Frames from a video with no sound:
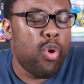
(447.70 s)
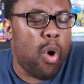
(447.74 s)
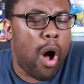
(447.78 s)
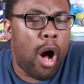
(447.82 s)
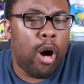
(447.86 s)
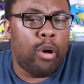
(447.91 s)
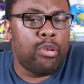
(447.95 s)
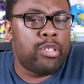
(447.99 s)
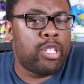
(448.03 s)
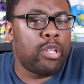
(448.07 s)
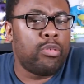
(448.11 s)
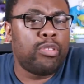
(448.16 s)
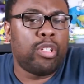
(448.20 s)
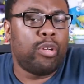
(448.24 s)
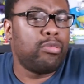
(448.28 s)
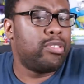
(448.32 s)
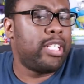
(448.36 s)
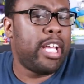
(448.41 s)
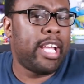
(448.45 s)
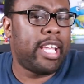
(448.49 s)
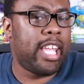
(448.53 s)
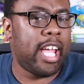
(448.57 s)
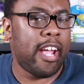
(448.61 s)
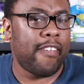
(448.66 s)
You also don't
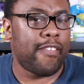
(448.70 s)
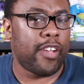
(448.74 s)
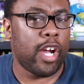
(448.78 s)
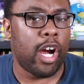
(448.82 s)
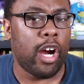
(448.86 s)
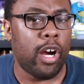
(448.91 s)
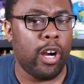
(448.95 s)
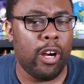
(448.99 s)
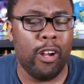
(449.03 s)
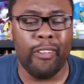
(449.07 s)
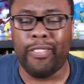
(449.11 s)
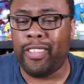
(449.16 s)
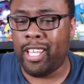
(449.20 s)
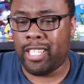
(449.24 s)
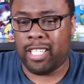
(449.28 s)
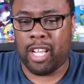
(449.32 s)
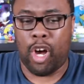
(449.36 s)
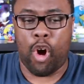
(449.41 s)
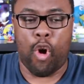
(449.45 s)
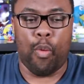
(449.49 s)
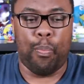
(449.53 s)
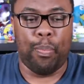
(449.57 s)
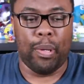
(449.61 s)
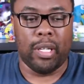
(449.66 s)
take care of your Earth. It's
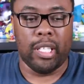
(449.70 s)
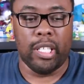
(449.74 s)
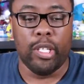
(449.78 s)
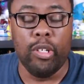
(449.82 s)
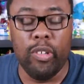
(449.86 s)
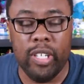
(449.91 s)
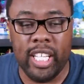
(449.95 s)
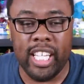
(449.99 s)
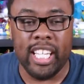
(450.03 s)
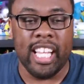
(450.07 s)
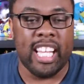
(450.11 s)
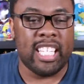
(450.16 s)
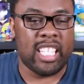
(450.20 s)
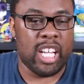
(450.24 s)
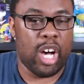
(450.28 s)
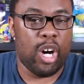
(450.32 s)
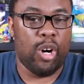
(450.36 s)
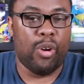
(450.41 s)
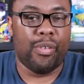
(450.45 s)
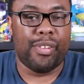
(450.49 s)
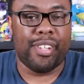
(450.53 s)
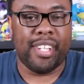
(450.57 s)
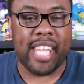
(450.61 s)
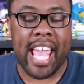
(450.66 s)
all polluted. It's
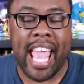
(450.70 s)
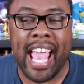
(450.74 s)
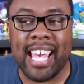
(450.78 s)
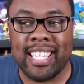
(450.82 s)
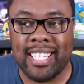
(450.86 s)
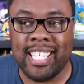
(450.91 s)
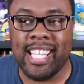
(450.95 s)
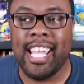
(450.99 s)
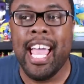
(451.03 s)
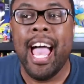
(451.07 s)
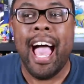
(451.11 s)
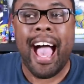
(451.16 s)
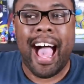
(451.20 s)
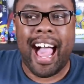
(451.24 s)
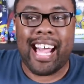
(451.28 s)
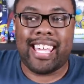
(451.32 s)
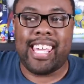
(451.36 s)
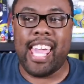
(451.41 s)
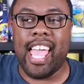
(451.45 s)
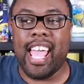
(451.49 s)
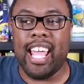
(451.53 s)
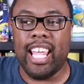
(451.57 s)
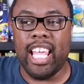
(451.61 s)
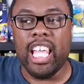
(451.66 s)
all nasty. I
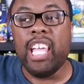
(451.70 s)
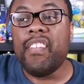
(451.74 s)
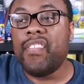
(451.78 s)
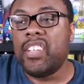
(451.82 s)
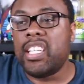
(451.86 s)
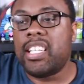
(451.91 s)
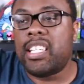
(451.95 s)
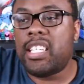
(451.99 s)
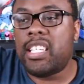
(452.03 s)
can't even